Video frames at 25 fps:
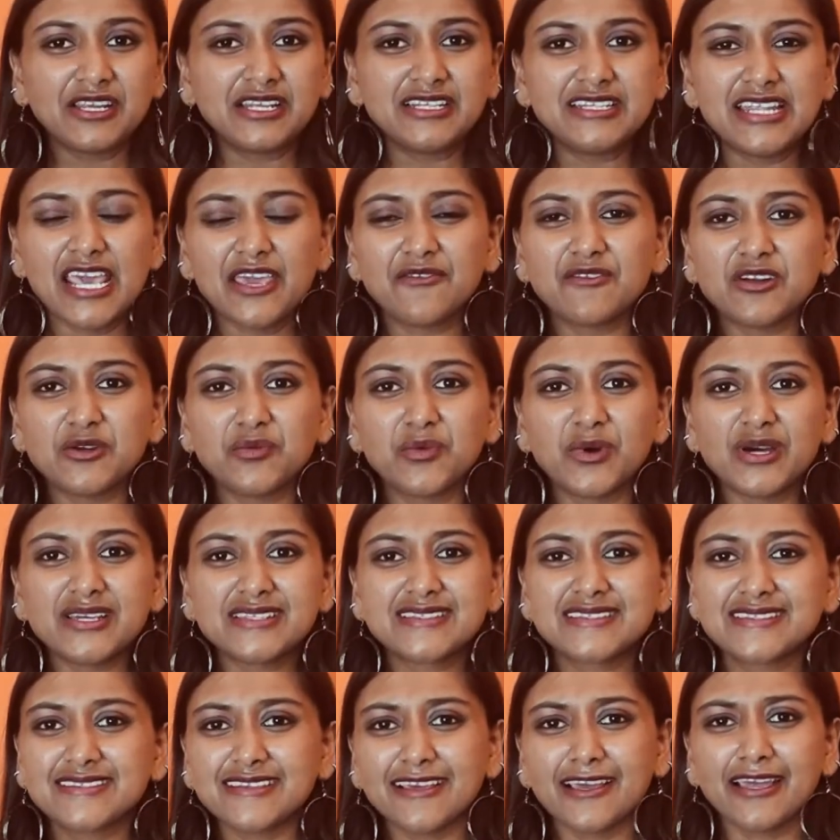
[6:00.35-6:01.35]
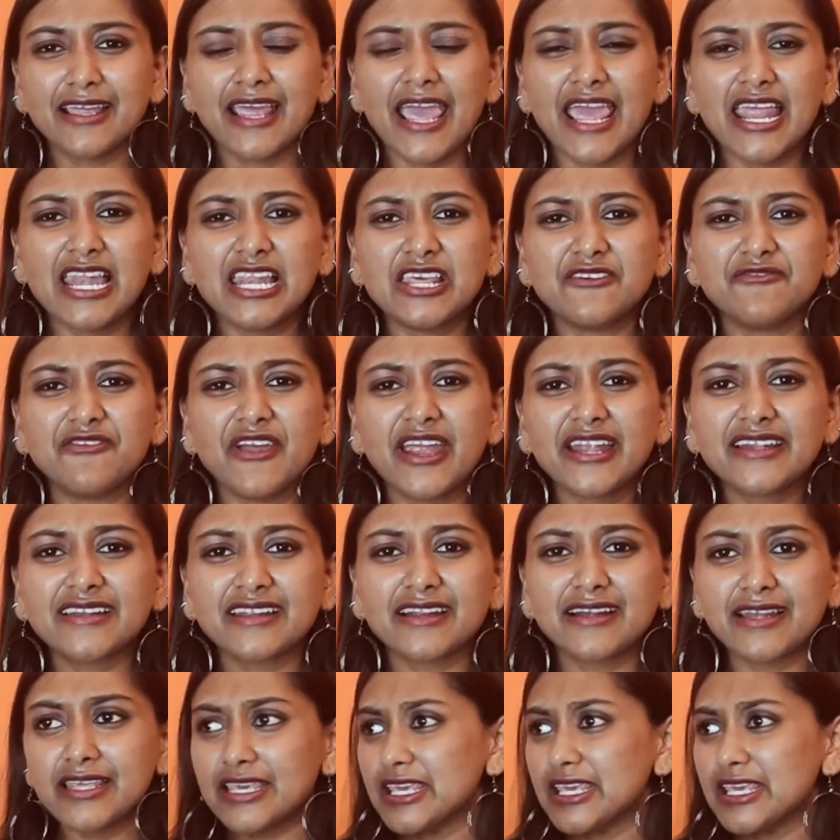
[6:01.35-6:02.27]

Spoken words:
David was elevated.